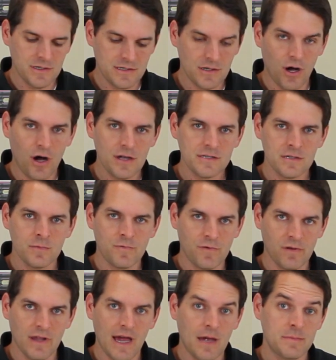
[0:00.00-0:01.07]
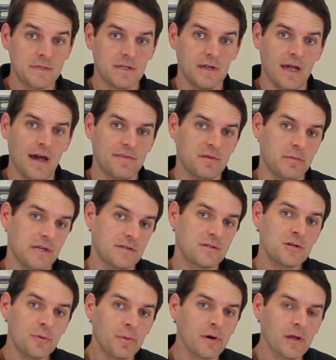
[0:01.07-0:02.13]
is awesome for labs that have to be
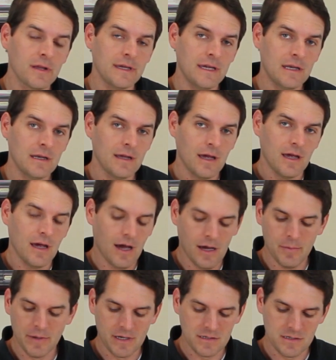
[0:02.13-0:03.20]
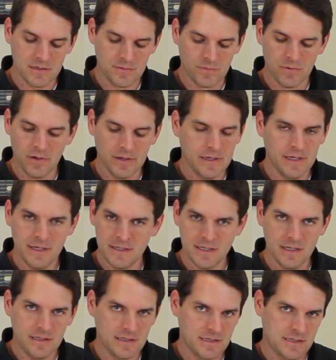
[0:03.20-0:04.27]
super clean because it's really
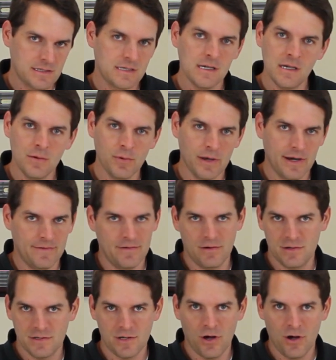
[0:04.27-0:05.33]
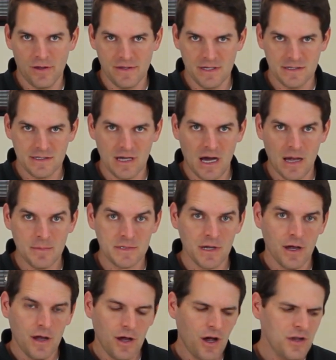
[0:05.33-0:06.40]
easy to see whatever is on these tops.
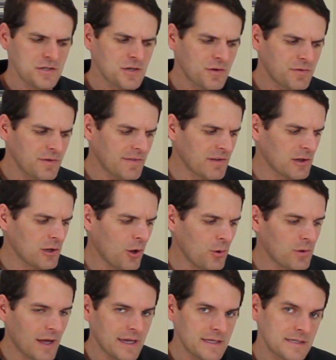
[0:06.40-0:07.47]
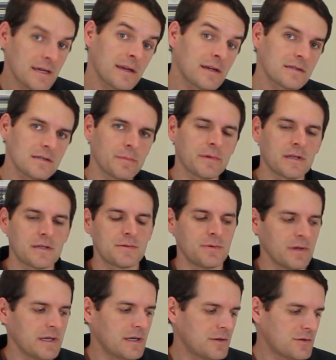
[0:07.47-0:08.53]
Also, if you have a low light setting, something that's
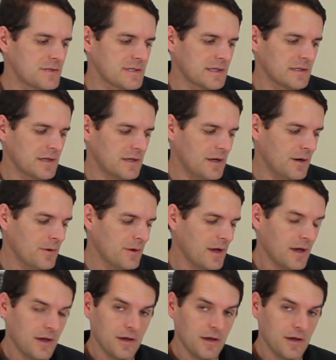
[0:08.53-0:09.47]
really interesting to know,